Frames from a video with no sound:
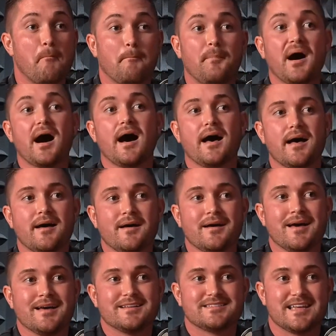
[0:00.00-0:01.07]
but
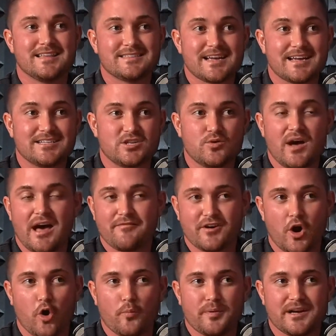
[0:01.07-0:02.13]
since I do have an
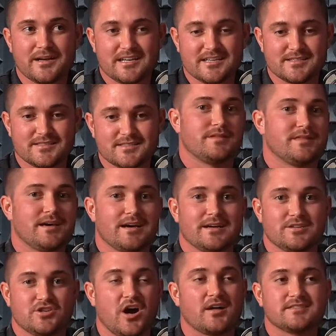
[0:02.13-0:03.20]
opening because
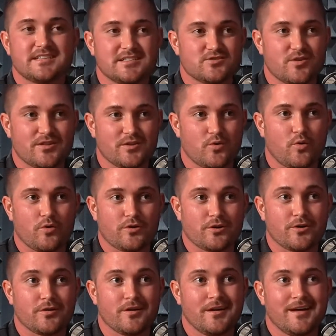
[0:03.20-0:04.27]
the Johnsons around the
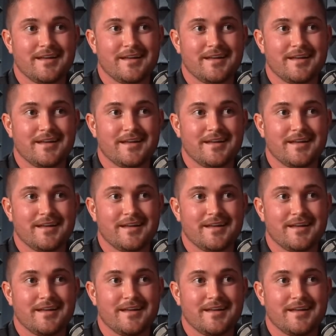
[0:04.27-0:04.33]
corner,